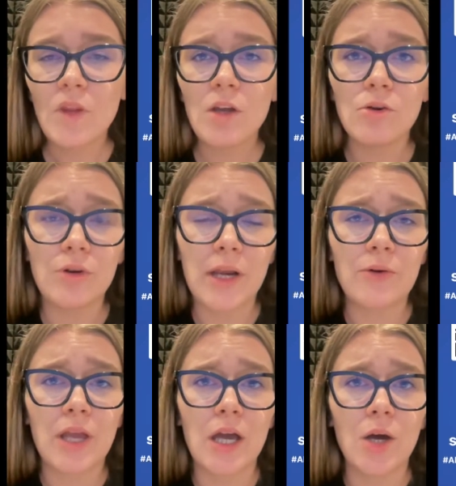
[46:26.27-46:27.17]
or
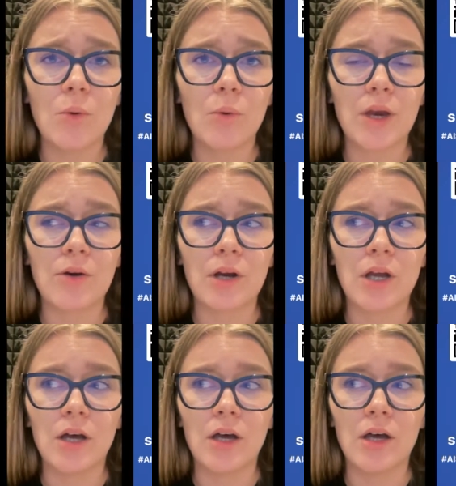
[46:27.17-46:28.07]
area where
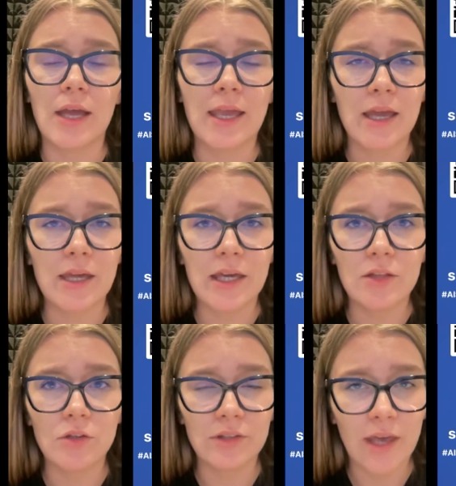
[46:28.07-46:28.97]
AI
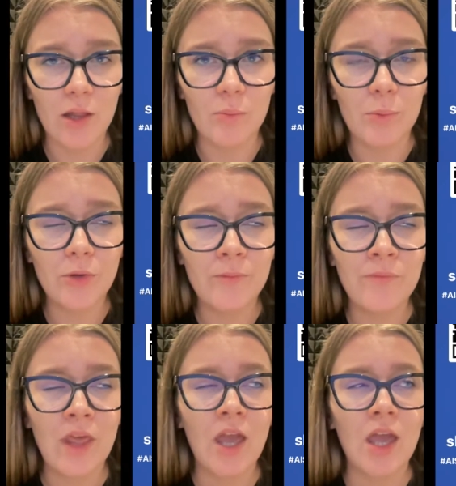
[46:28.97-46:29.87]
cannot help you,
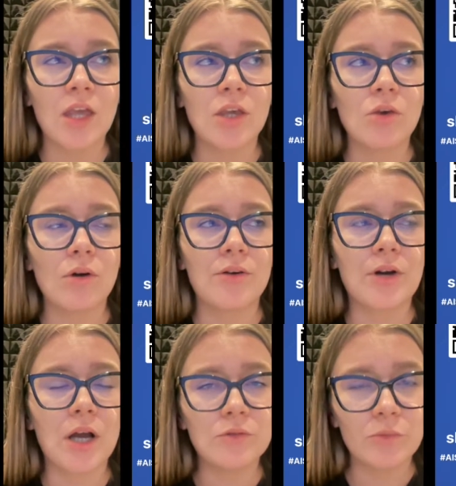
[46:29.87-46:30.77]
you
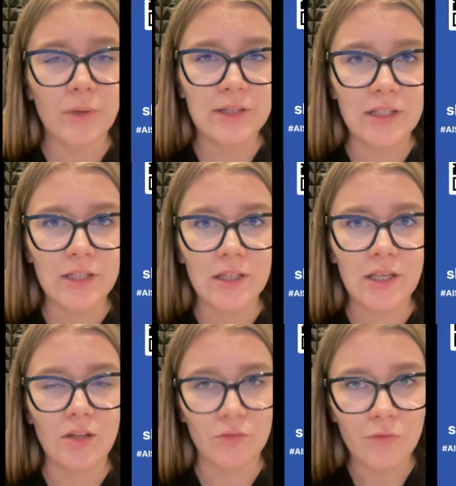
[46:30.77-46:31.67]
are
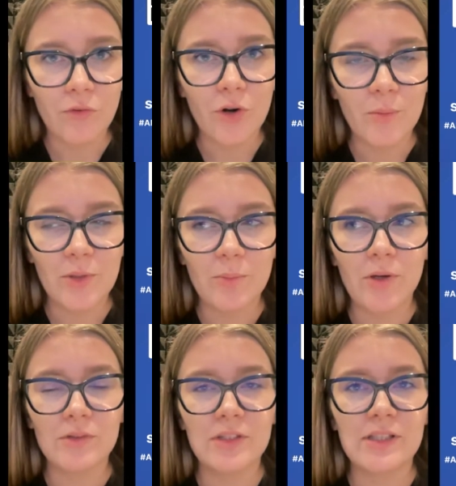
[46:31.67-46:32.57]
automatically informed
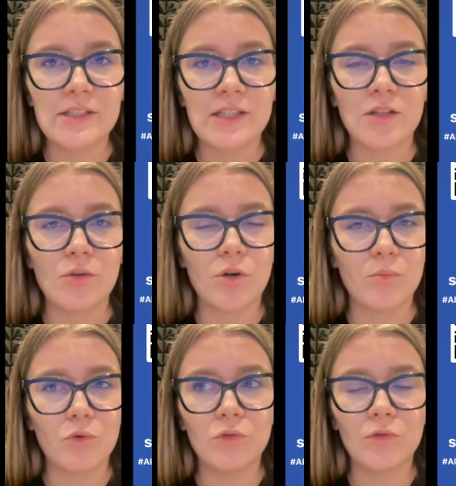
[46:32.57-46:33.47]
about this and you are
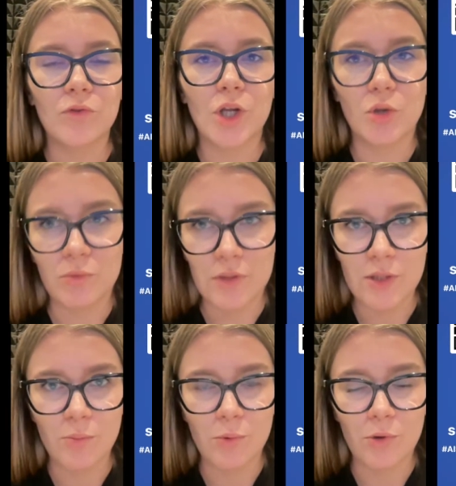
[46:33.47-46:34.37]
moved for human
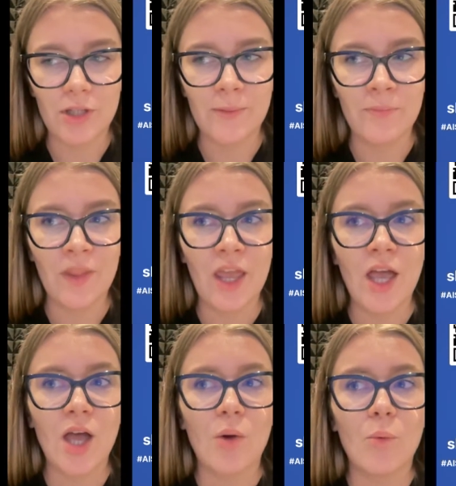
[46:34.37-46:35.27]
support.
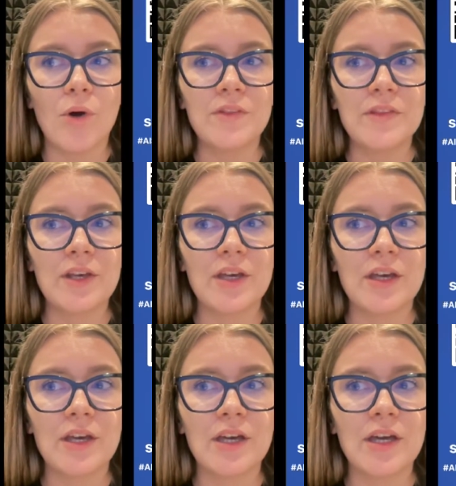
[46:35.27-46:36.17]
What
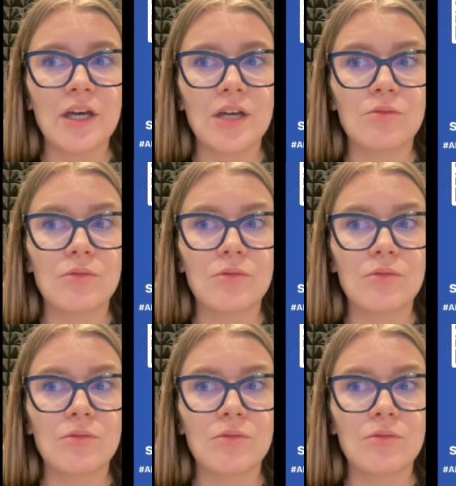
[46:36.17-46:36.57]
can